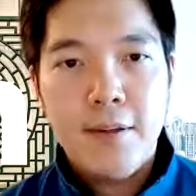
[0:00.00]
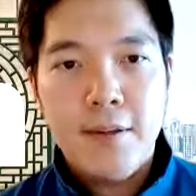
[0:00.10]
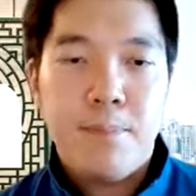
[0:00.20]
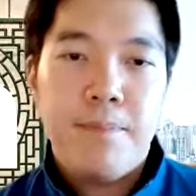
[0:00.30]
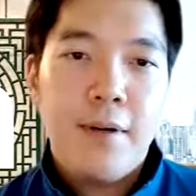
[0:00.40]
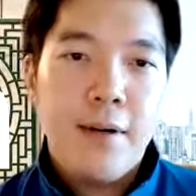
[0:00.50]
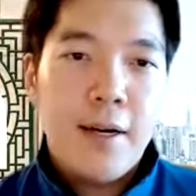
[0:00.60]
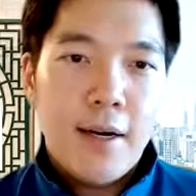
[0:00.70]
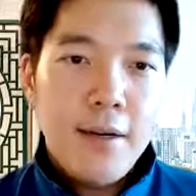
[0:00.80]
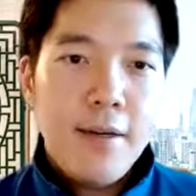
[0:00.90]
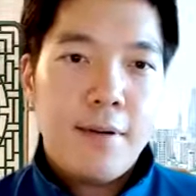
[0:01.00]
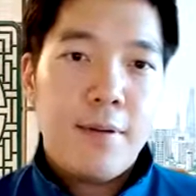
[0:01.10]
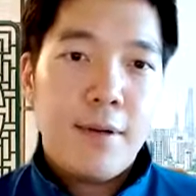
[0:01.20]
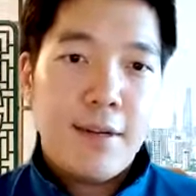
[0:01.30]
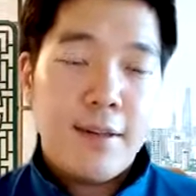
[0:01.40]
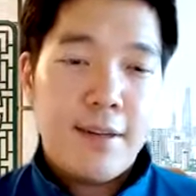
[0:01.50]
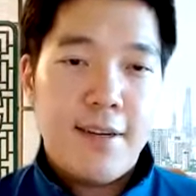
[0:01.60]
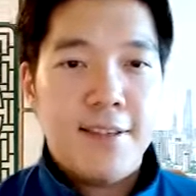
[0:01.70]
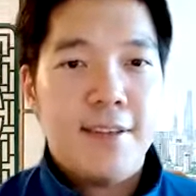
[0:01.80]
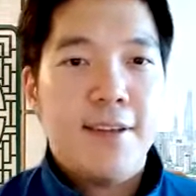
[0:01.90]
2,
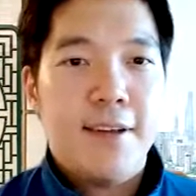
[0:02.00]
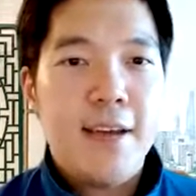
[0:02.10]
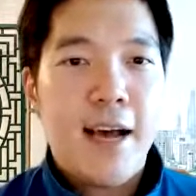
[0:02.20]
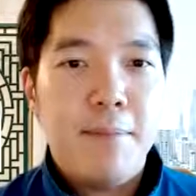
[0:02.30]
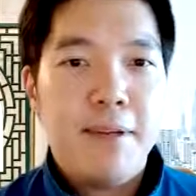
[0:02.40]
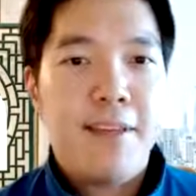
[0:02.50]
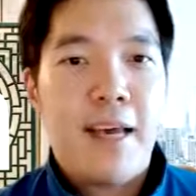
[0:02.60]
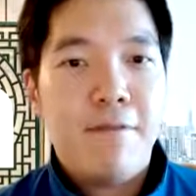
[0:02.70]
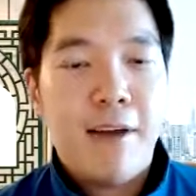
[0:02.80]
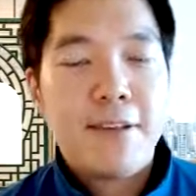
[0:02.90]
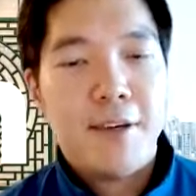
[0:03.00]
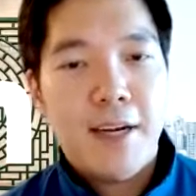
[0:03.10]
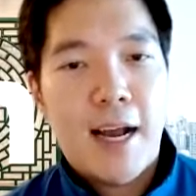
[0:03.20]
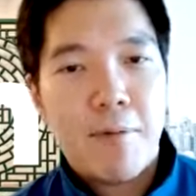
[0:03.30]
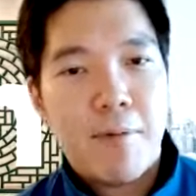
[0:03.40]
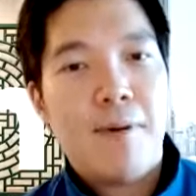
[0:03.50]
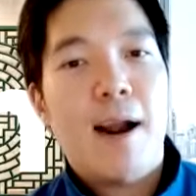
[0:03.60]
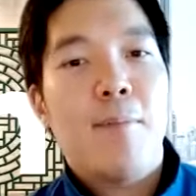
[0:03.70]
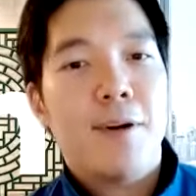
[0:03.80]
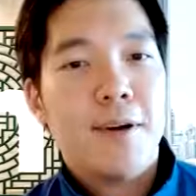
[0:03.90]
the time discount factor and
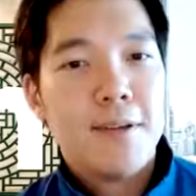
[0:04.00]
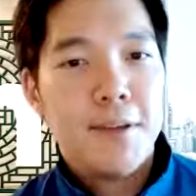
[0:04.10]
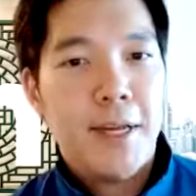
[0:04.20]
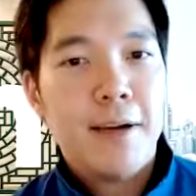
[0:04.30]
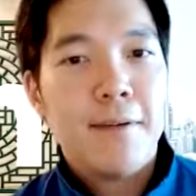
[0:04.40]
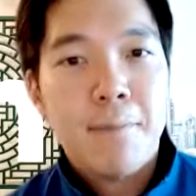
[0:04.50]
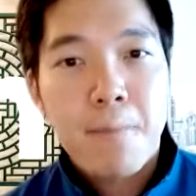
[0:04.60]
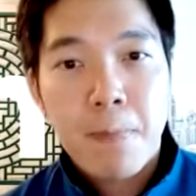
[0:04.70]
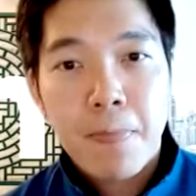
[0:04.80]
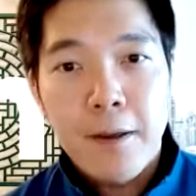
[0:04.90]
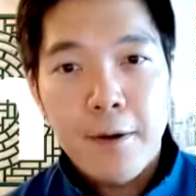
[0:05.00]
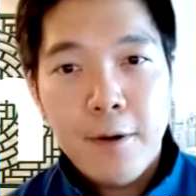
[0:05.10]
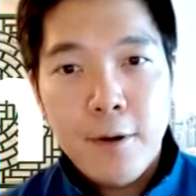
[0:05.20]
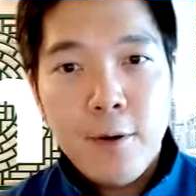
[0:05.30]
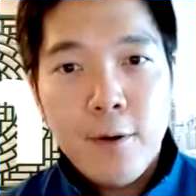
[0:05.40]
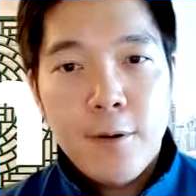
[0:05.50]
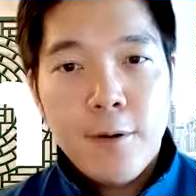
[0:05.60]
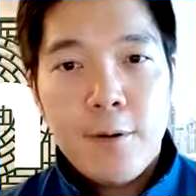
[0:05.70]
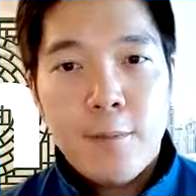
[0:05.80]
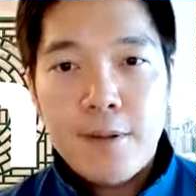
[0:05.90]
hyperparameter tuning.
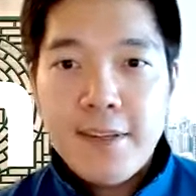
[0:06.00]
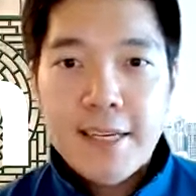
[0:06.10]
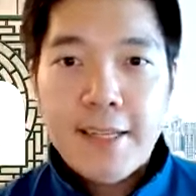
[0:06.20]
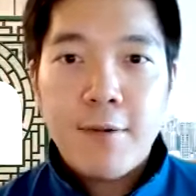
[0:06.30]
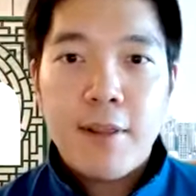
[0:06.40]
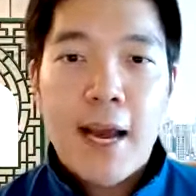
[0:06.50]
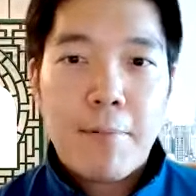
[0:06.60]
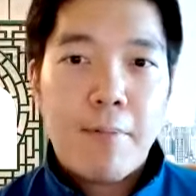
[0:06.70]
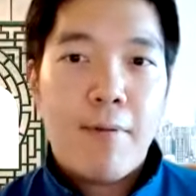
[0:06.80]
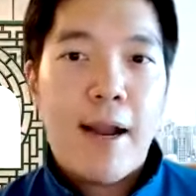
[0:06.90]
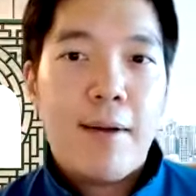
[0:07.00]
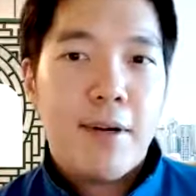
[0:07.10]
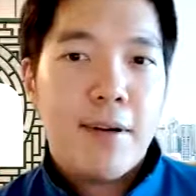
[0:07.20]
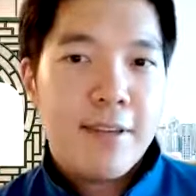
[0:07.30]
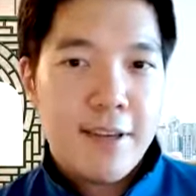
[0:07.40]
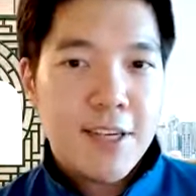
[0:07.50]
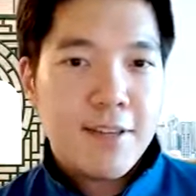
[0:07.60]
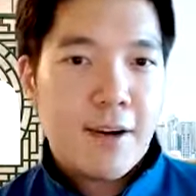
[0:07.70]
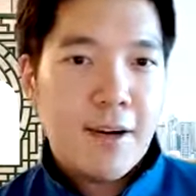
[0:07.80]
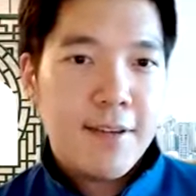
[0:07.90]
When dealing with hyperparameters, such
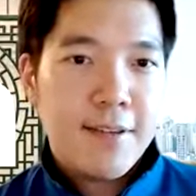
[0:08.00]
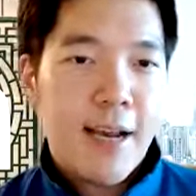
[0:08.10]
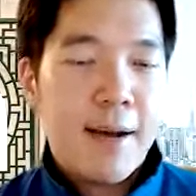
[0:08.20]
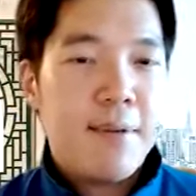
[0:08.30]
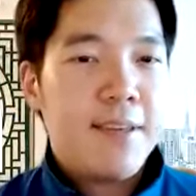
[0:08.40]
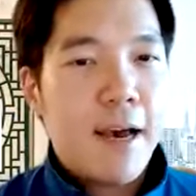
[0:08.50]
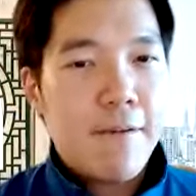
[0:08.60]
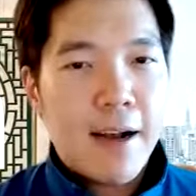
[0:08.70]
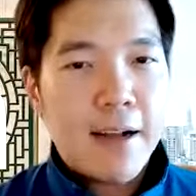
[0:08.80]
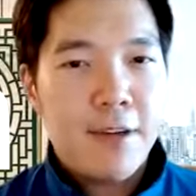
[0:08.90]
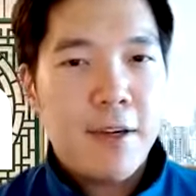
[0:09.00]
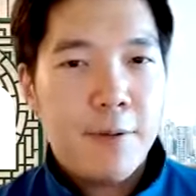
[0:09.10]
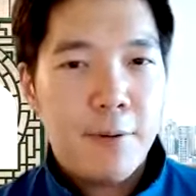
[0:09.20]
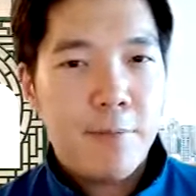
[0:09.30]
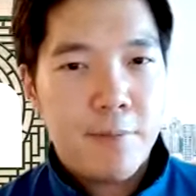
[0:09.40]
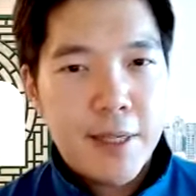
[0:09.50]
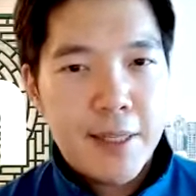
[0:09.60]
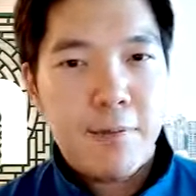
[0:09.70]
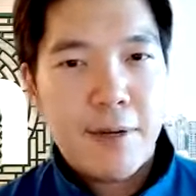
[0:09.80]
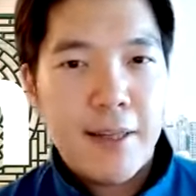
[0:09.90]
as our time discount factor, we
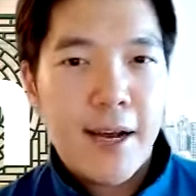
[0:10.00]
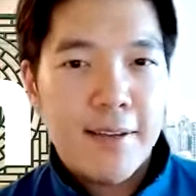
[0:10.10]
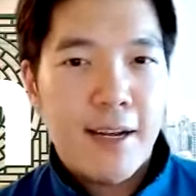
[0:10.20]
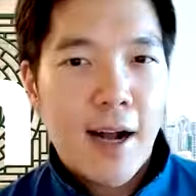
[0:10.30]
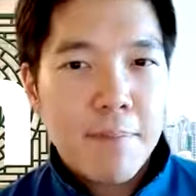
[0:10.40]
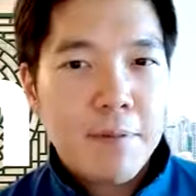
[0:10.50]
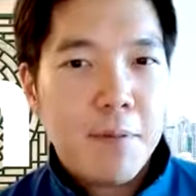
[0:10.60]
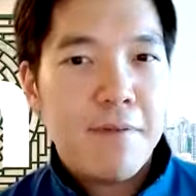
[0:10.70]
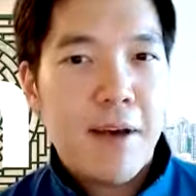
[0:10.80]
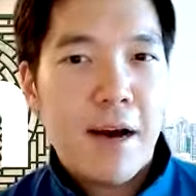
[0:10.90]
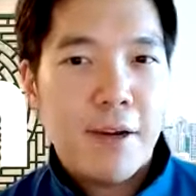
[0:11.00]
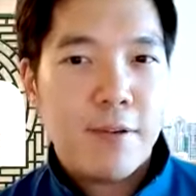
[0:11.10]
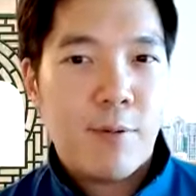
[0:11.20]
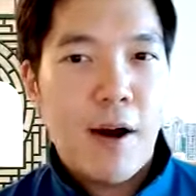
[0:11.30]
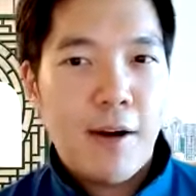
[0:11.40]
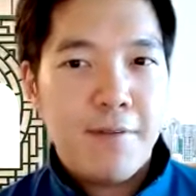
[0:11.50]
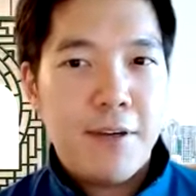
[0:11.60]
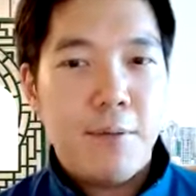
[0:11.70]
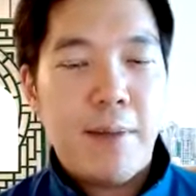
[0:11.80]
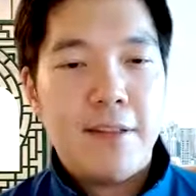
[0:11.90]
really realized that optimal values were
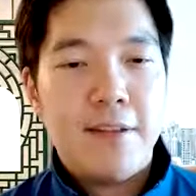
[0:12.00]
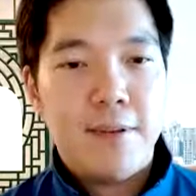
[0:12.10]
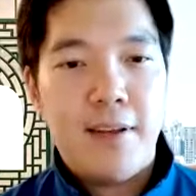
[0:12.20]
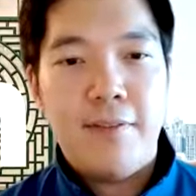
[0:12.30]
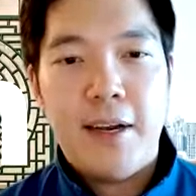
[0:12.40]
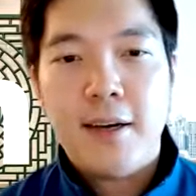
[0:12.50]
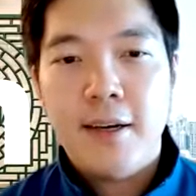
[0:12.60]
often domain specific.